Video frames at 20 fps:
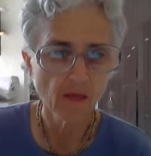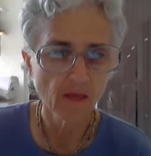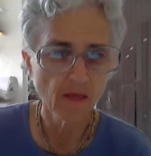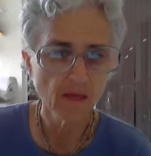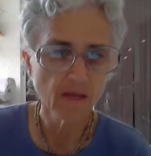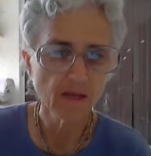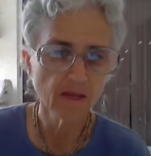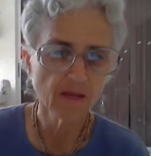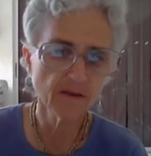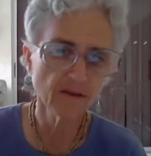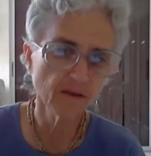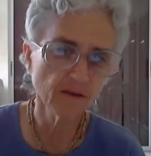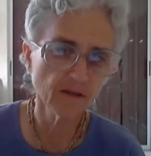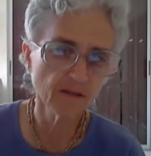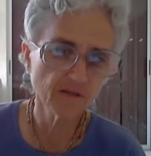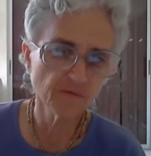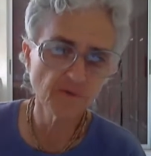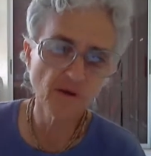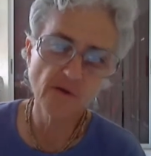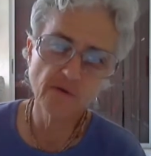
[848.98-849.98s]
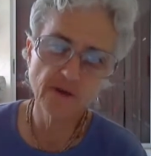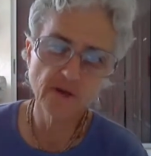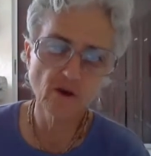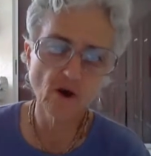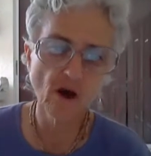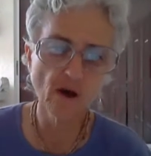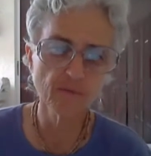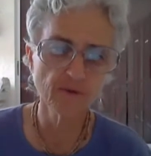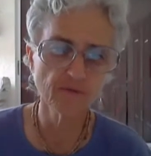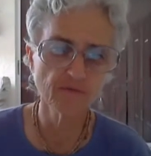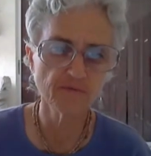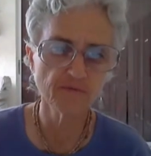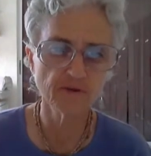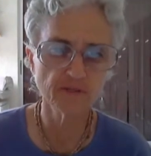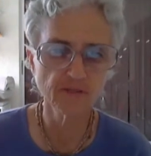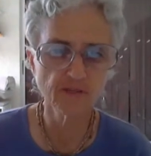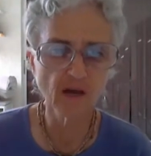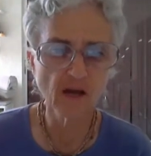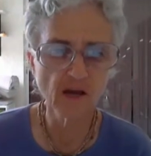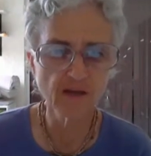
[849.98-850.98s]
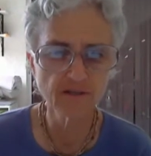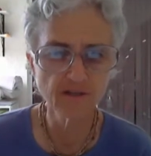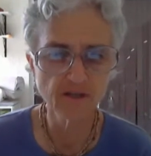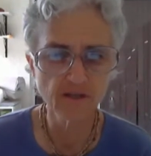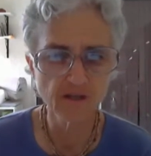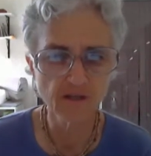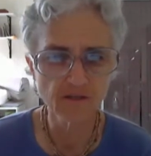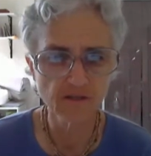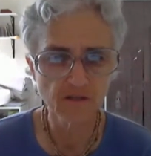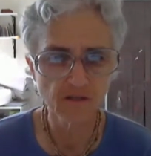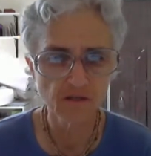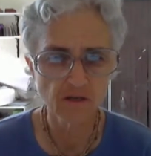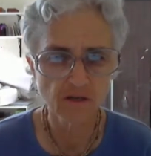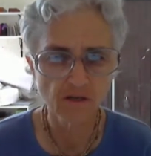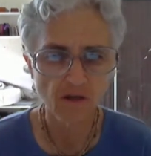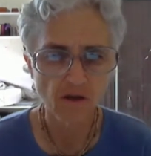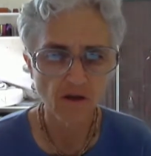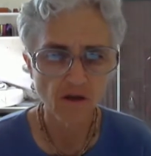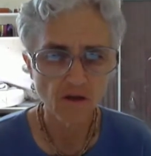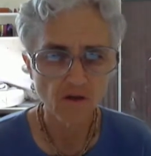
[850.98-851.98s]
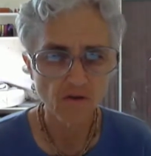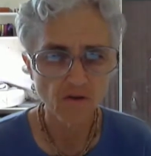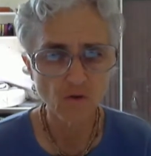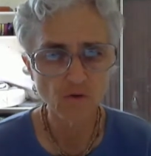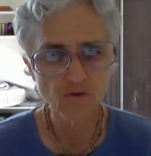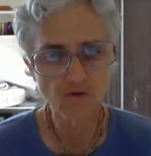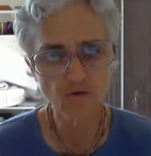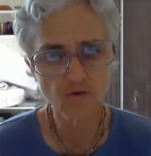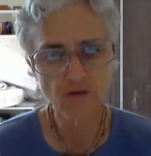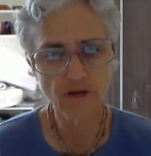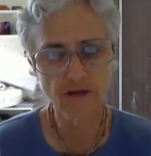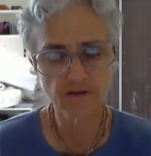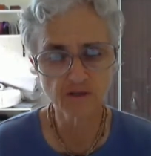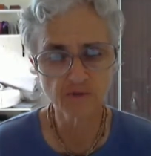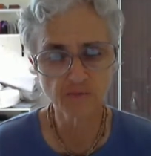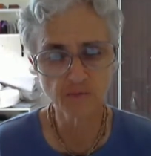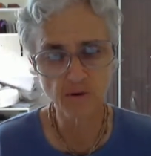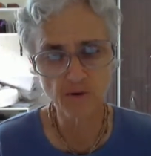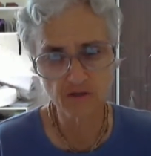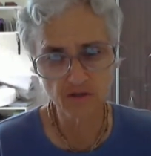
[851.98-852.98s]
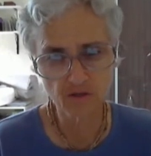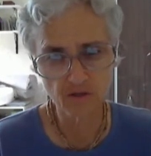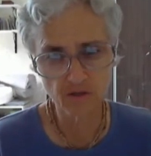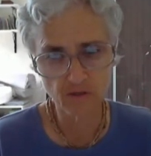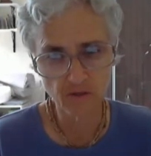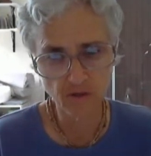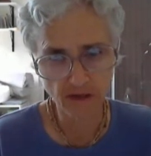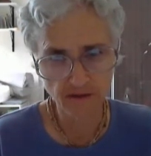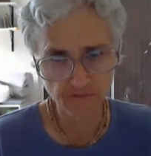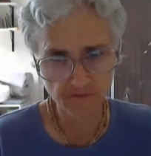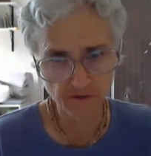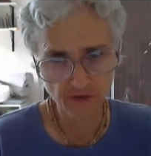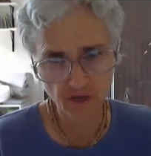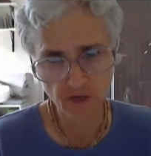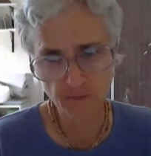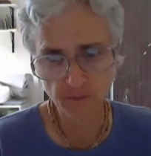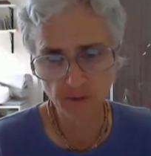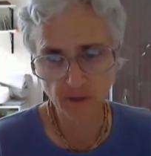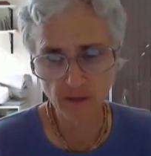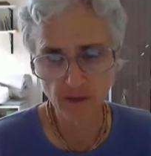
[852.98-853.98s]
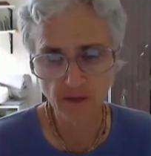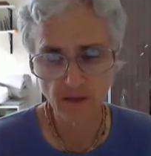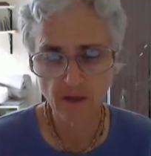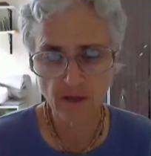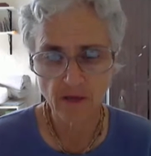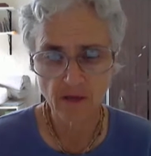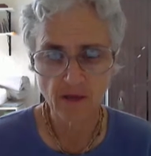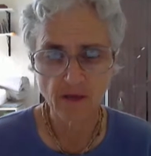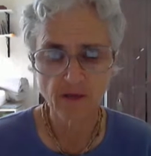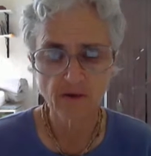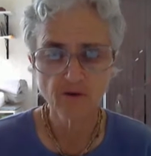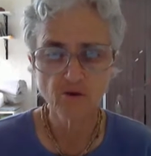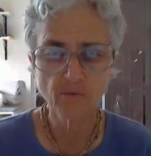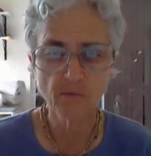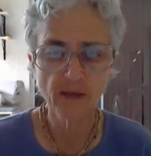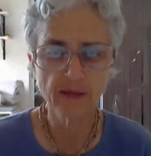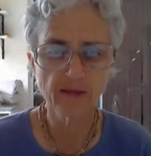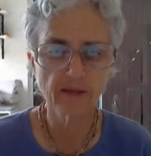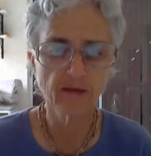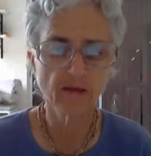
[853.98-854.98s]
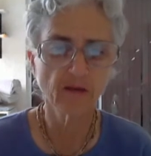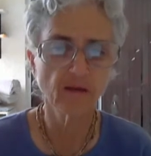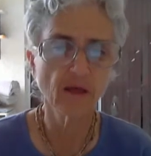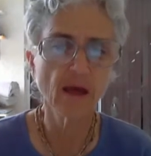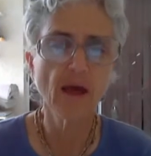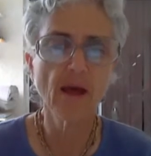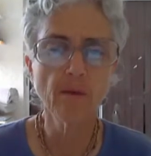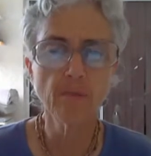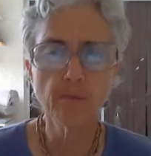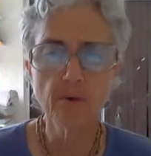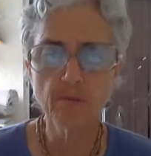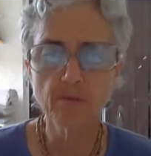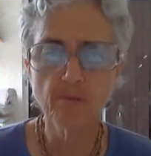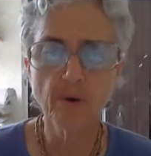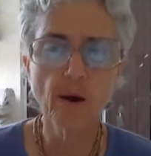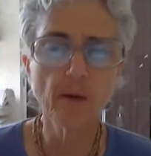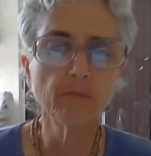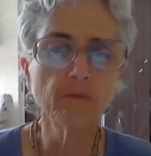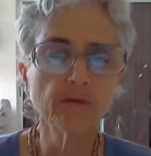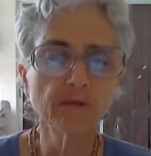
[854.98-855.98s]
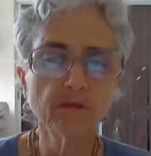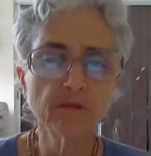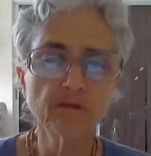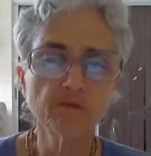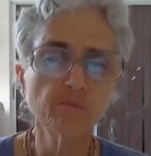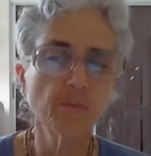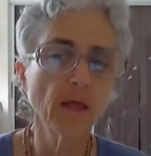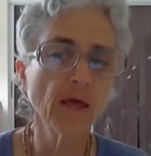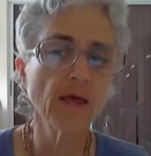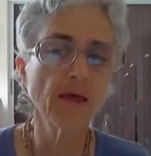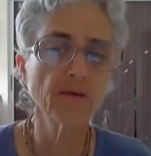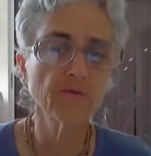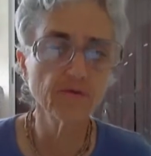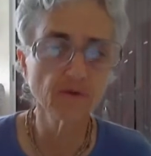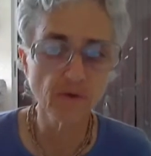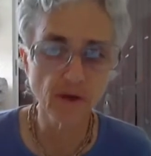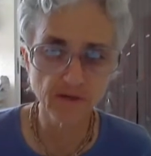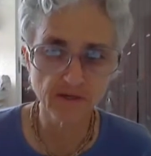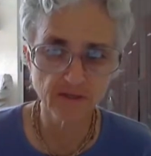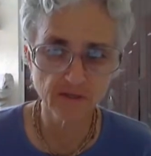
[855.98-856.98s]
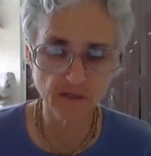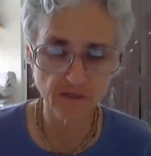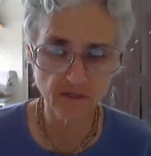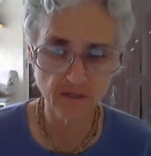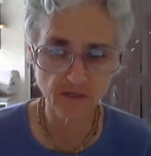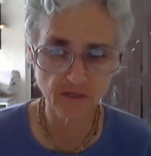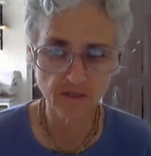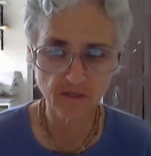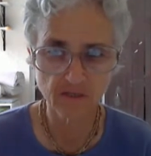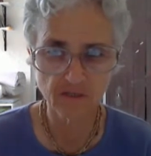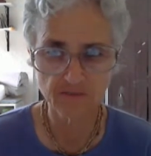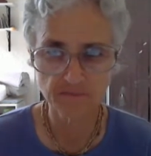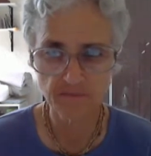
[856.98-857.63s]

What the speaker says: In India, it's very common for sahajiyas, those who take spiritual life cheaply, to make an elaborate public display of their ecstasies.